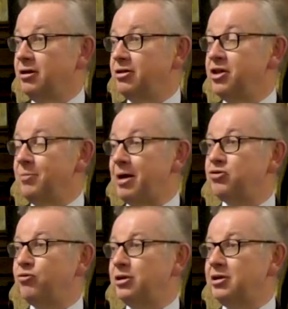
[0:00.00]
then the amount
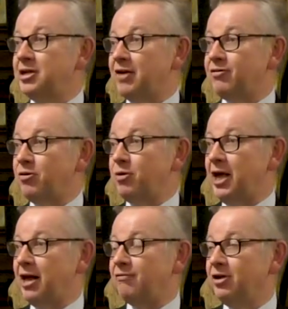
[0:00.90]
of woodland cover that we
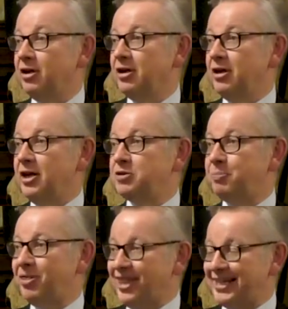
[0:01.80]
have is
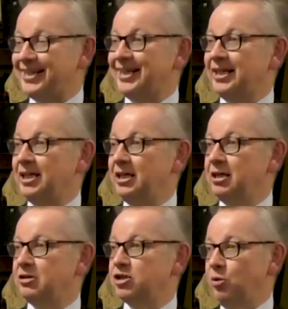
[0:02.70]
pathetically
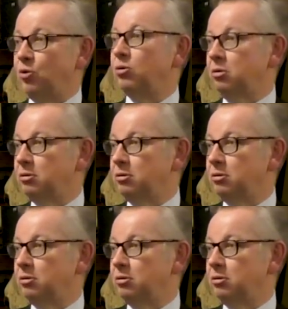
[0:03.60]
small.